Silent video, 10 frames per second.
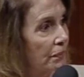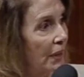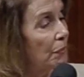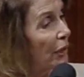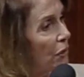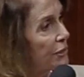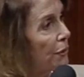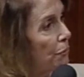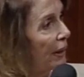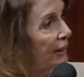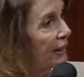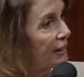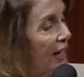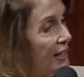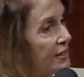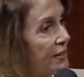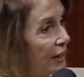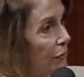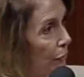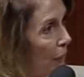And we also recognize
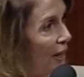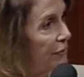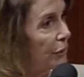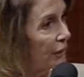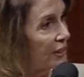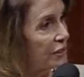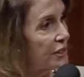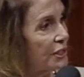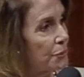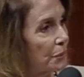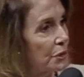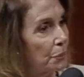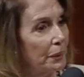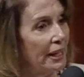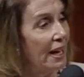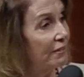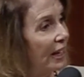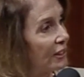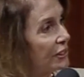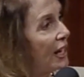that you have your constituents, we have
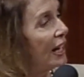ours,